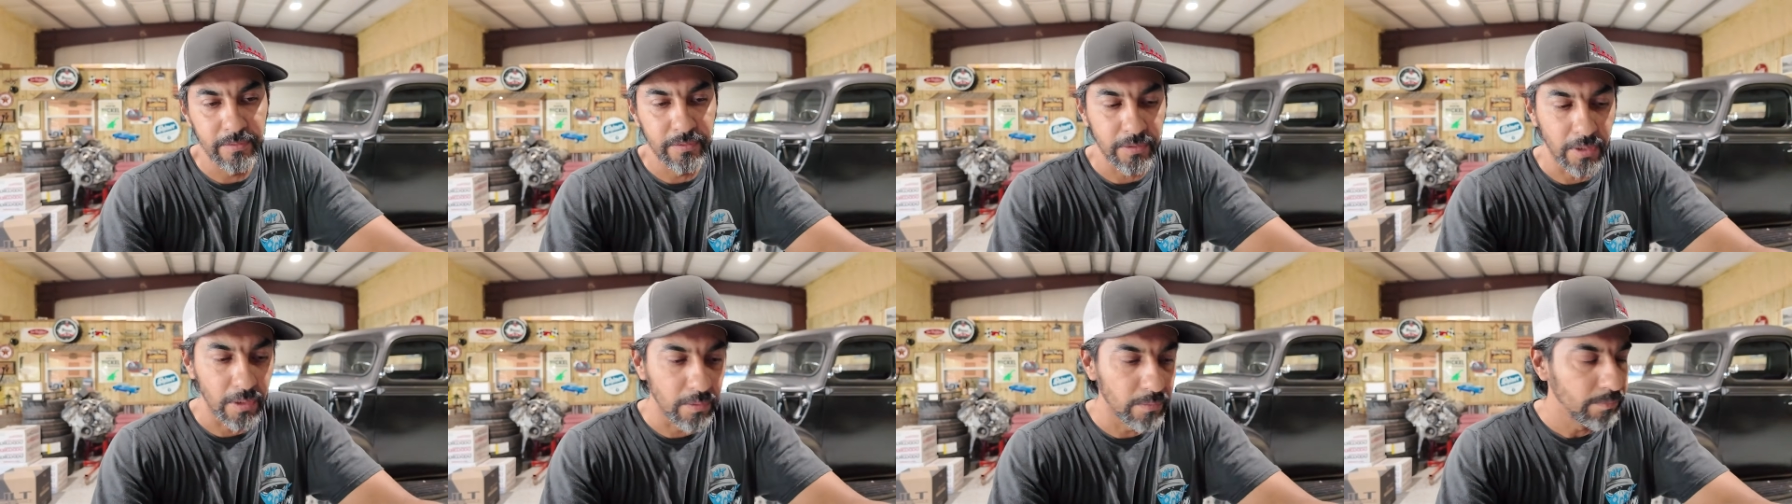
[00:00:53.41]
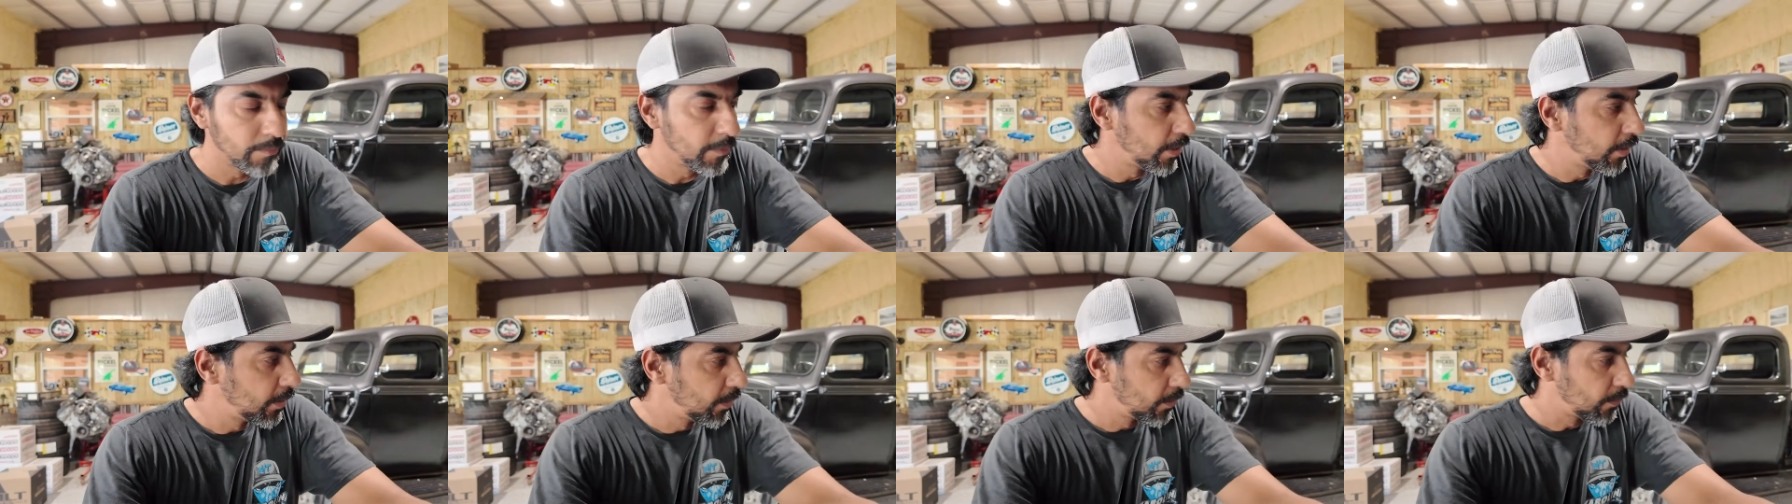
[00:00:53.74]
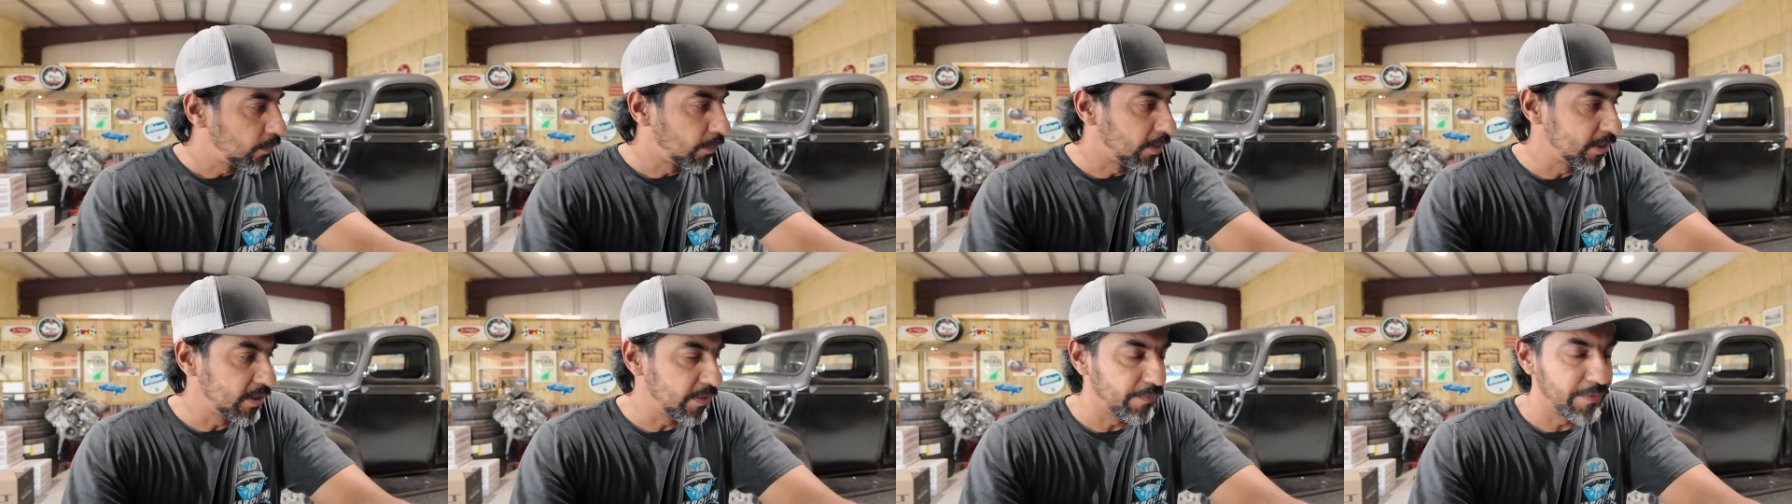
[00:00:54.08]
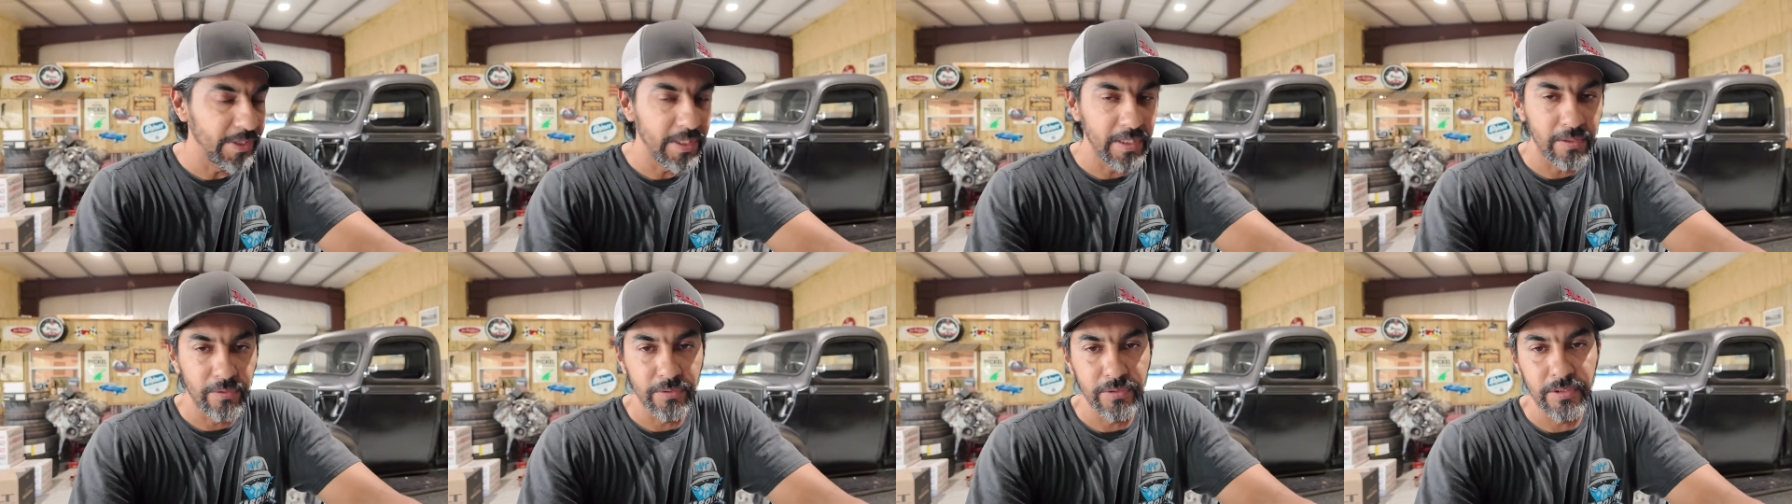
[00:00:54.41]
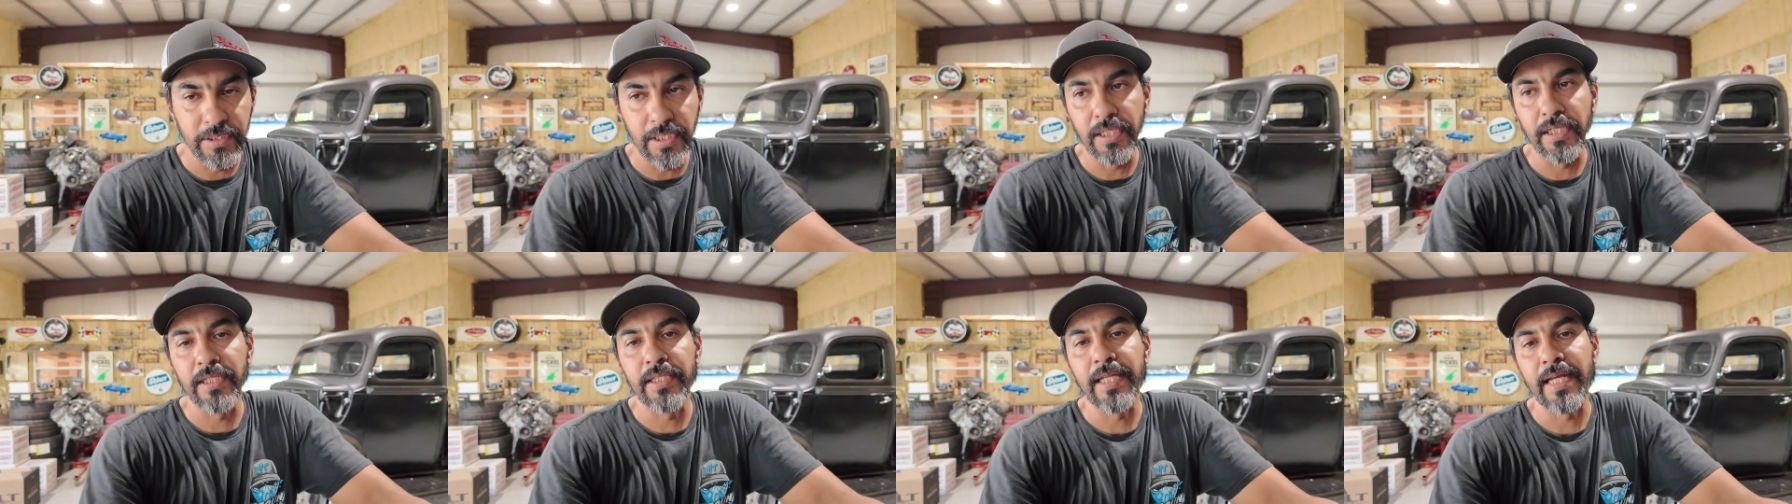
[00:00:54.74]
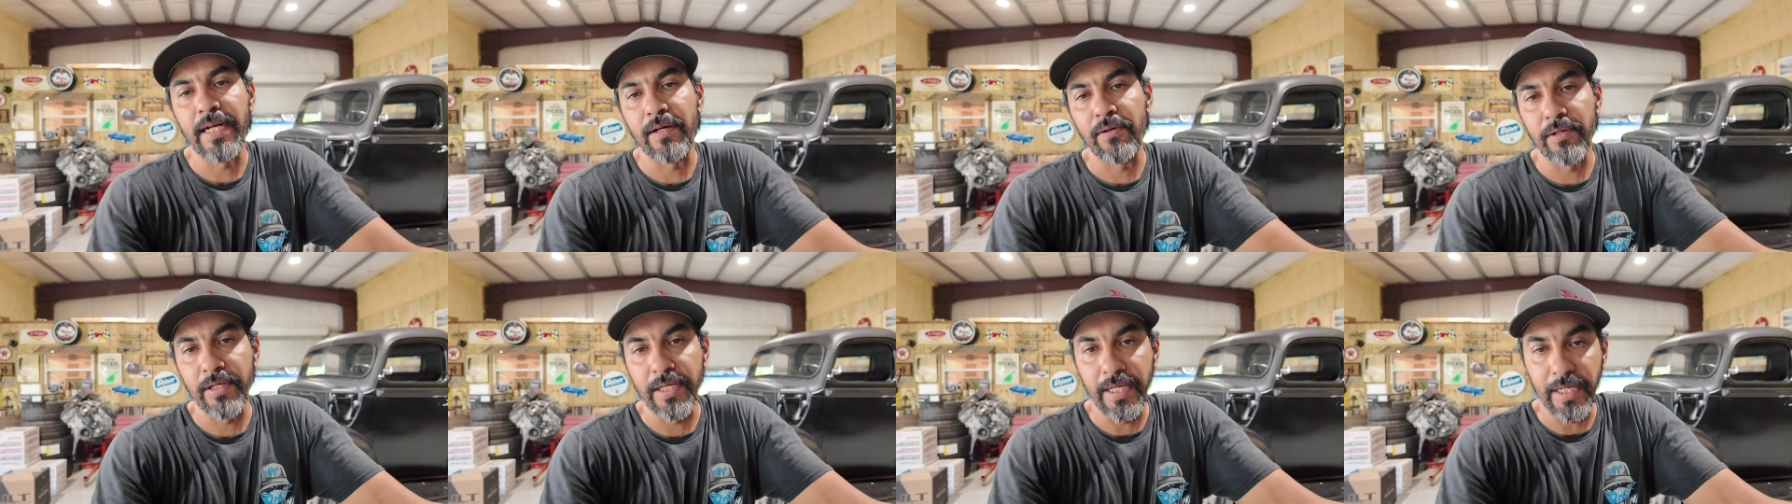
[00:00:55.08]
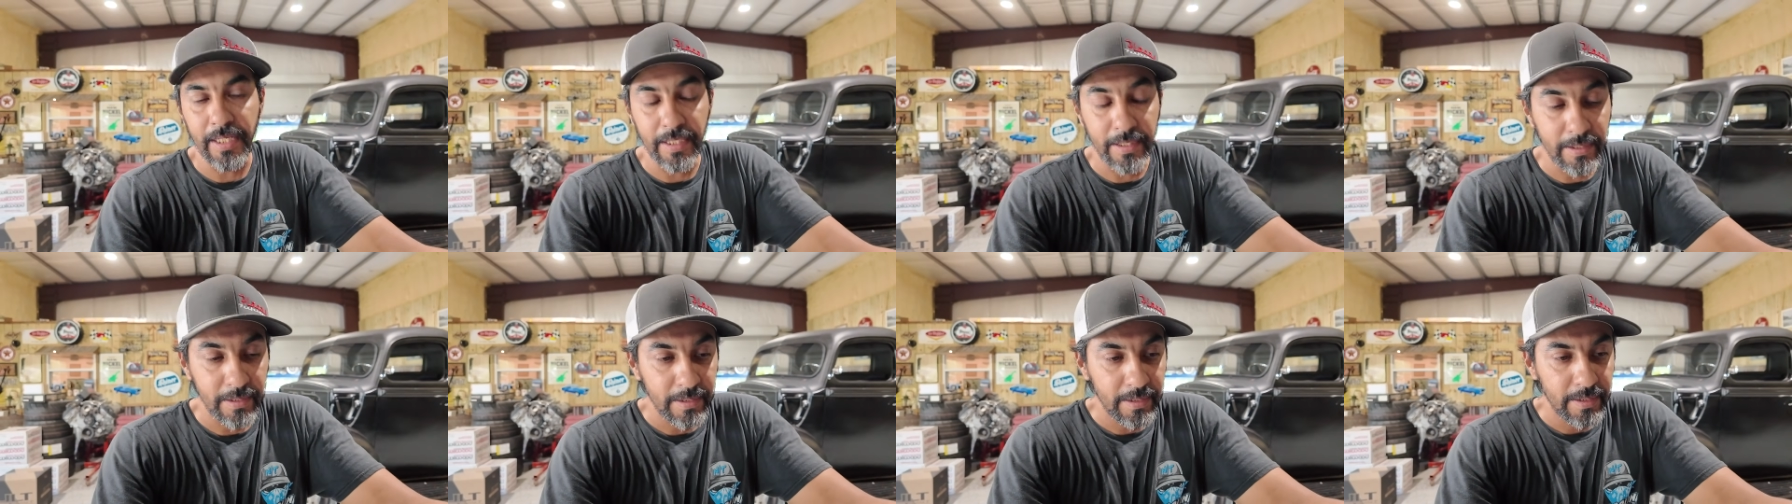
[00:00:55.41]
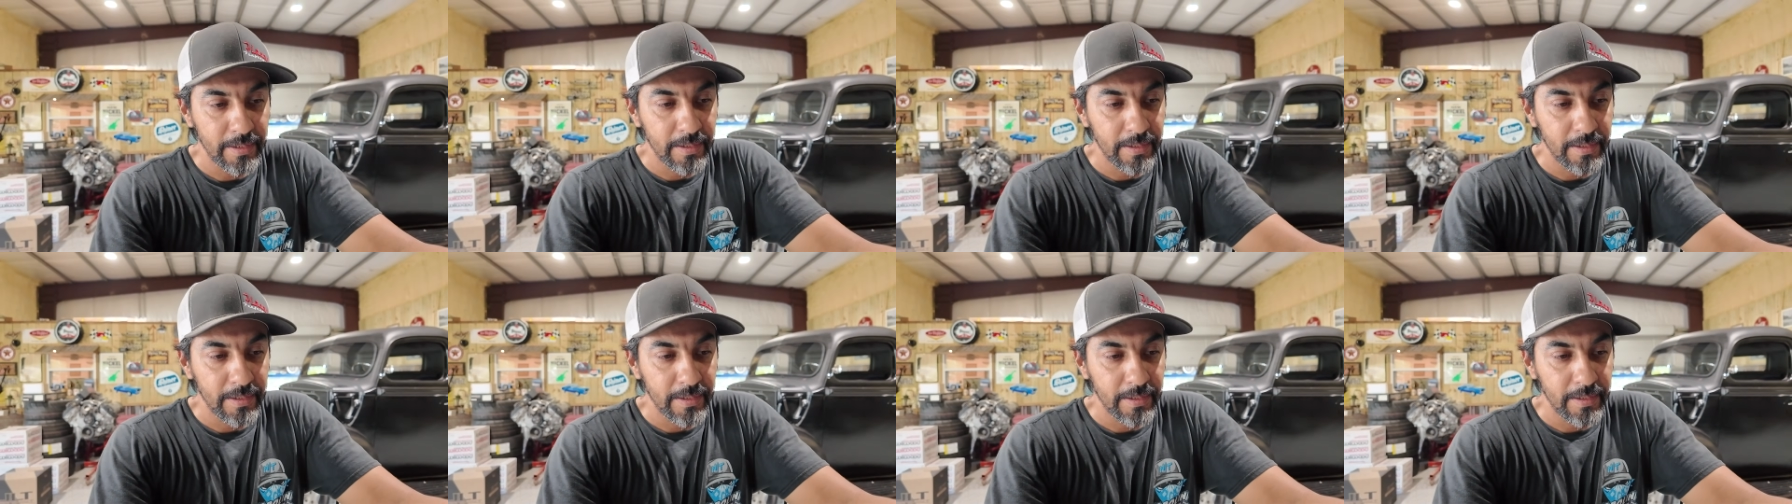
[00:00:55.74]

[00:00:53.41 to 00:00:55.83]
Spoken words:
so once the vehicle's done, then I'll get